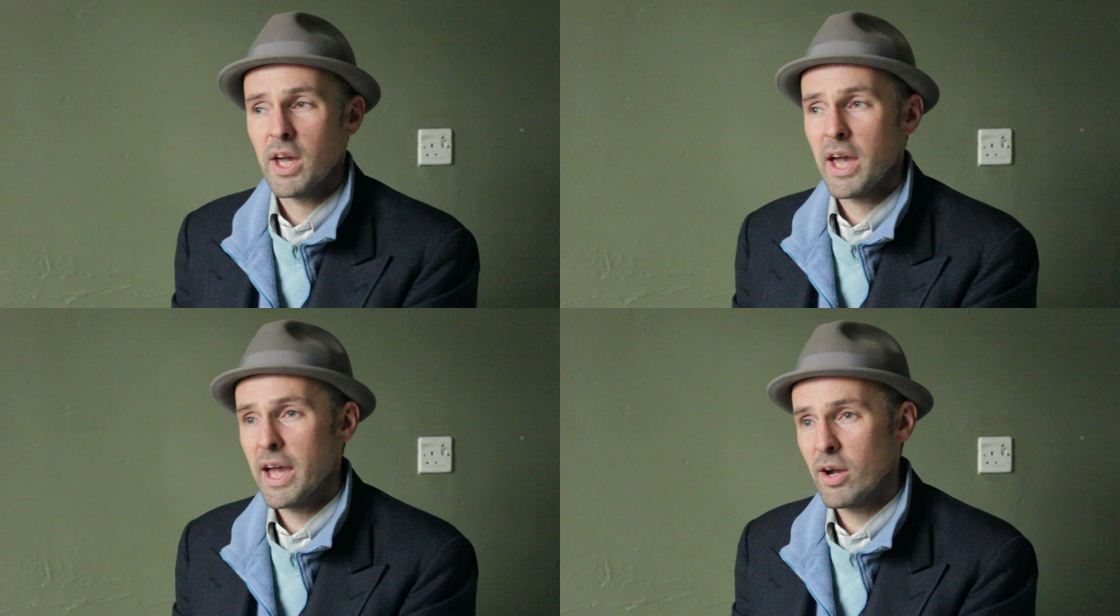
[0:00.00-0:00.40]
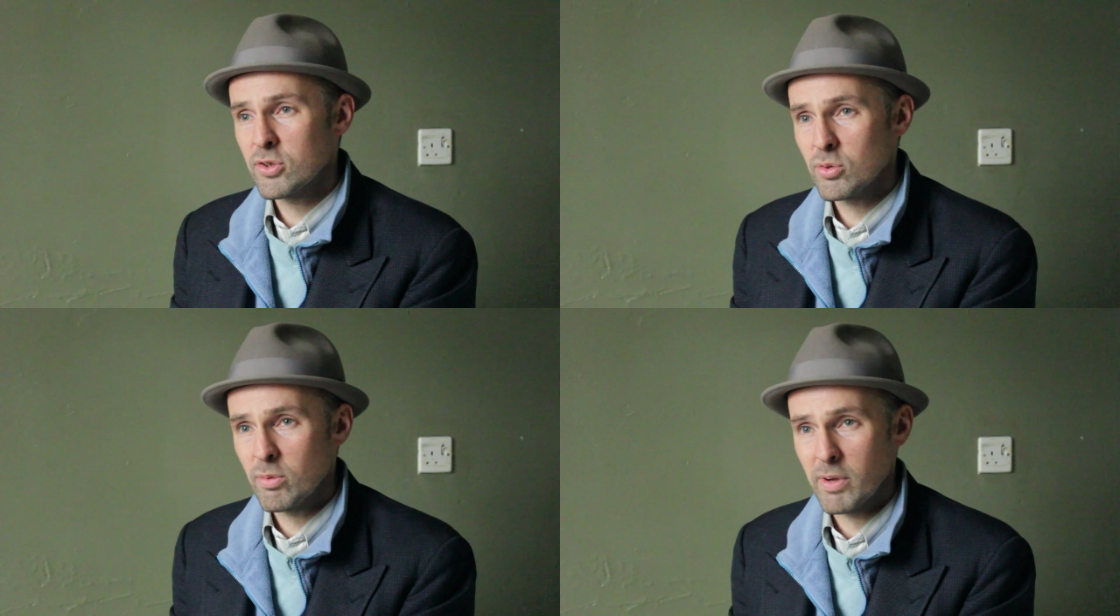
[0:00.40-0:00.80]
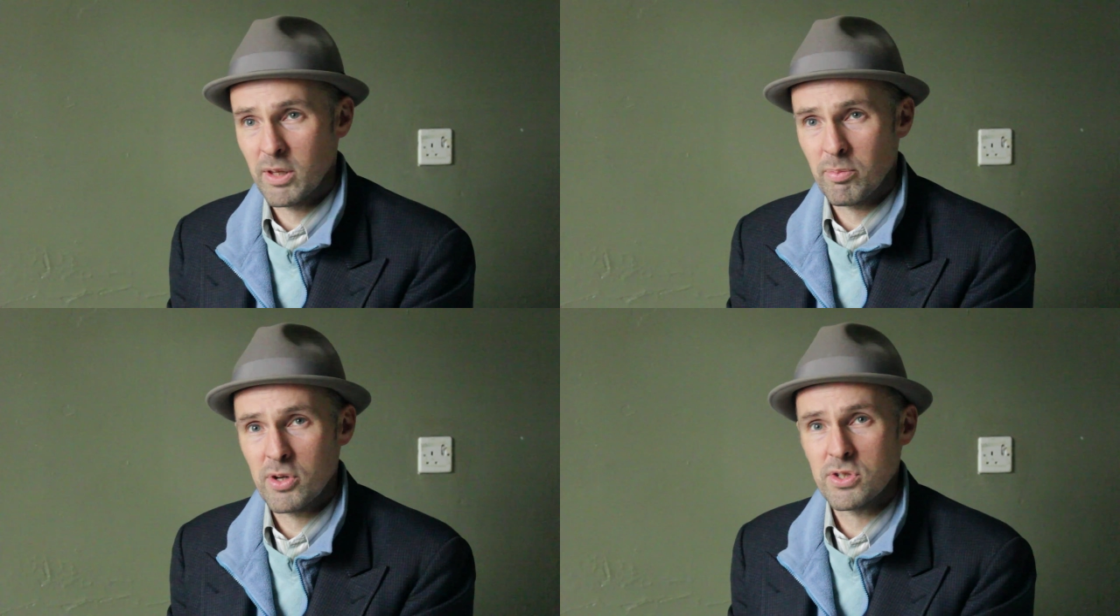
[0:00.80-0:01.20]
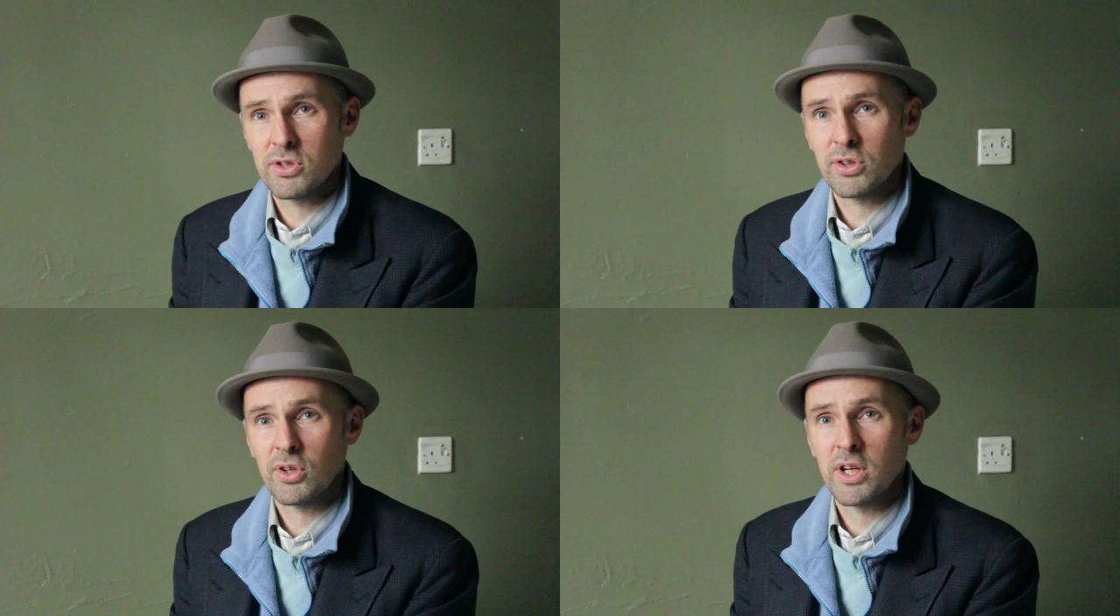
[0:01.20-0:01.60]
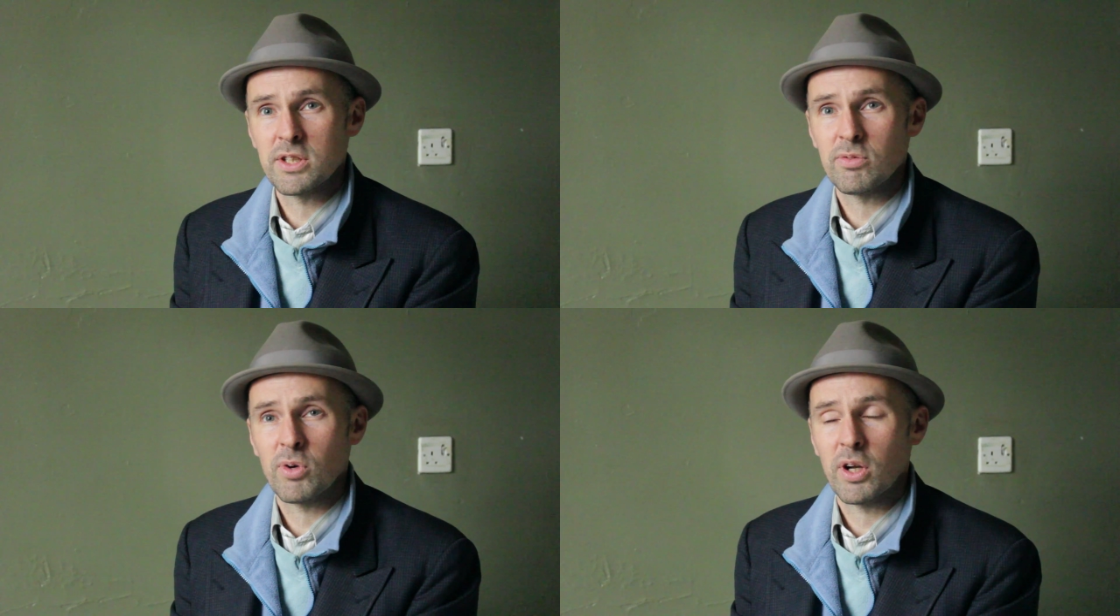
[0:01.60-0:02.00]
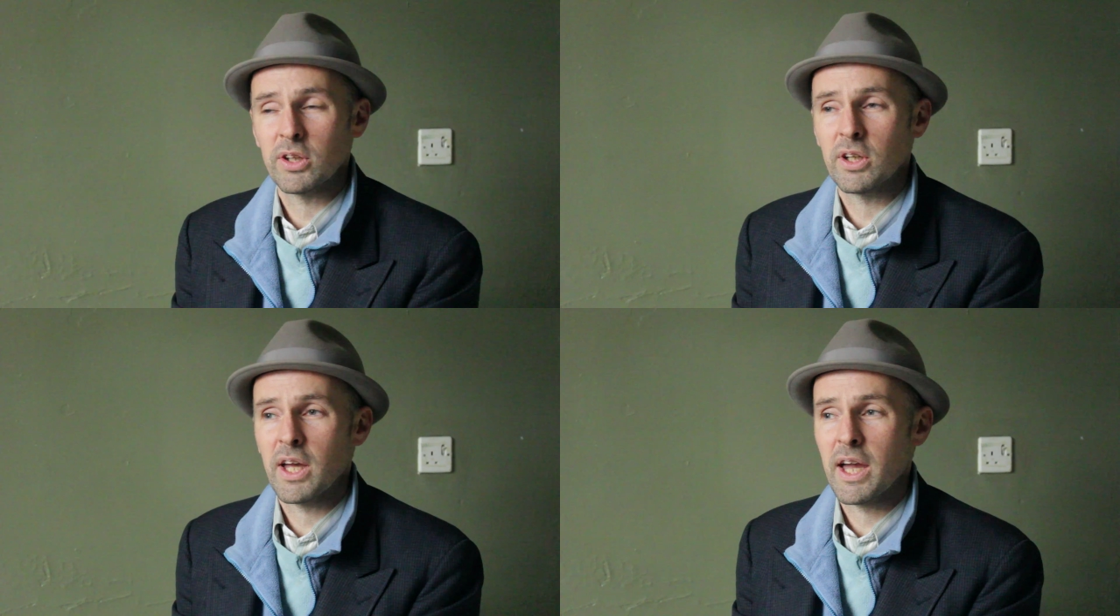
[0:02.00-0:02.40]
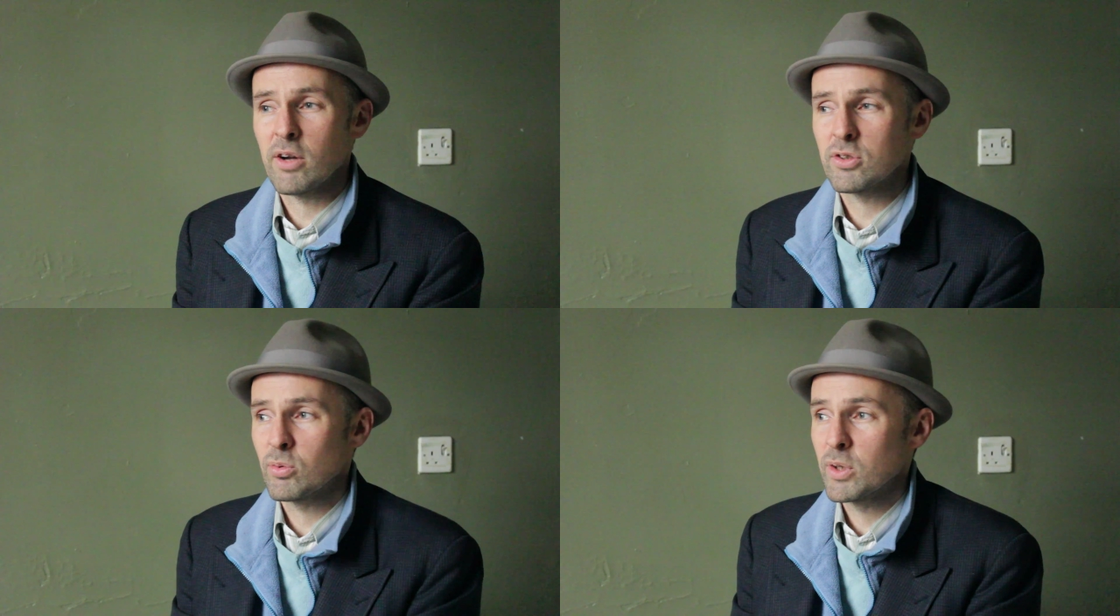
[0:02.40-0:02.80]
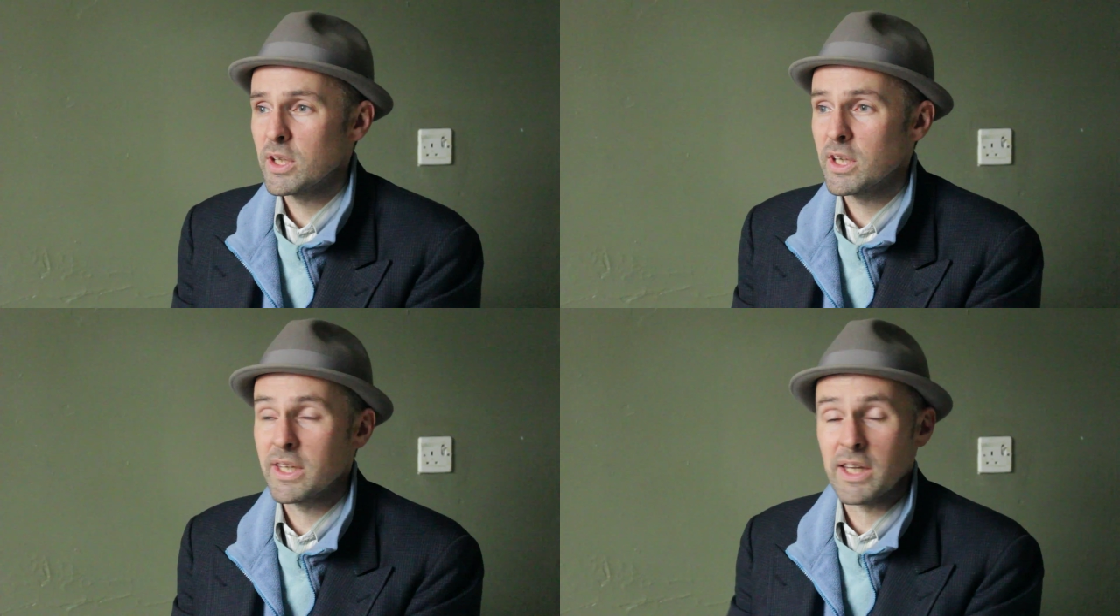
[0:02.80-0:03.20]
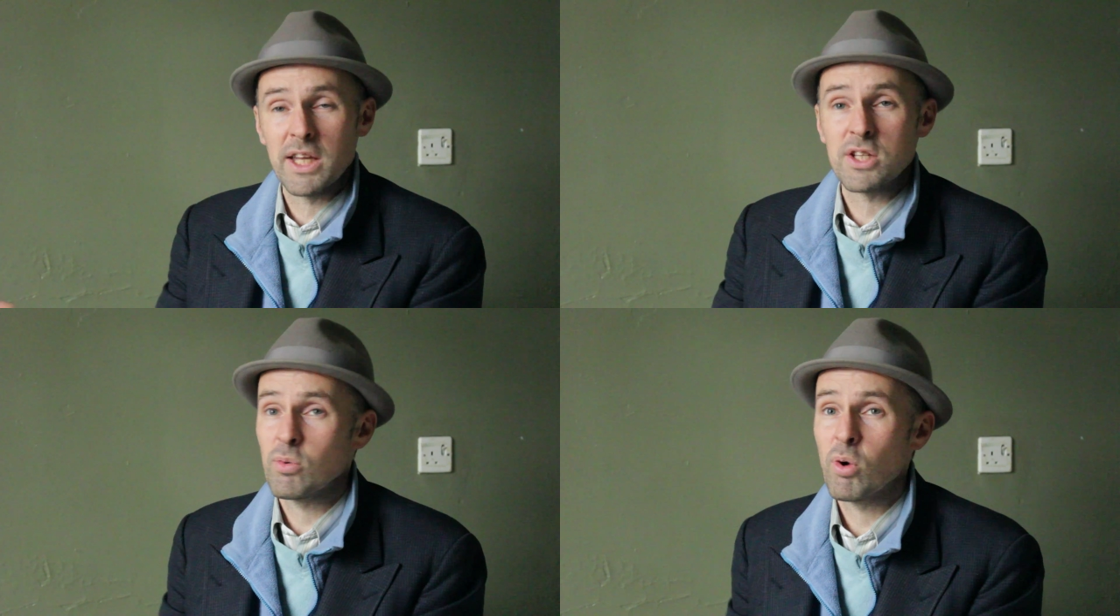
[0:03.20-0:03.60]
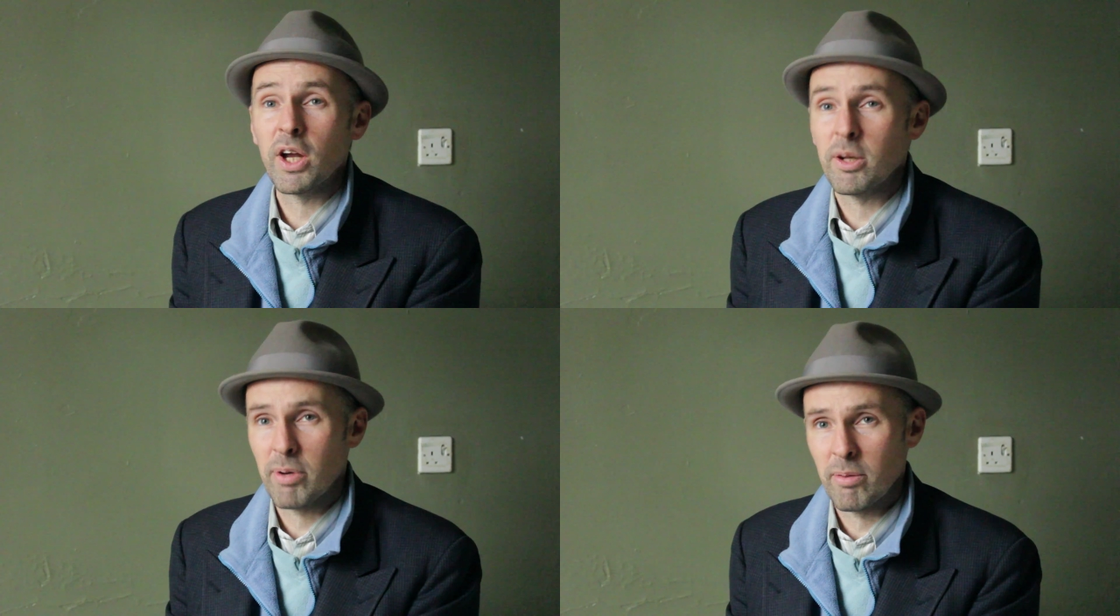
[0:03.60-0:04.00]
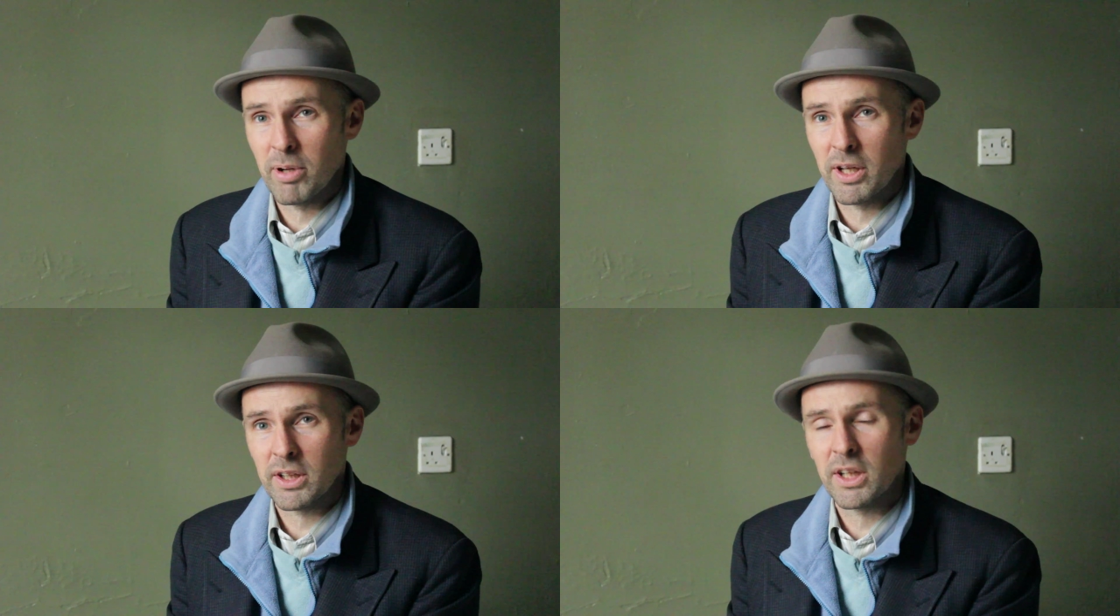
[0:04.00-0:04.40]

How do we make the process a creative one? How do we engage a wider public?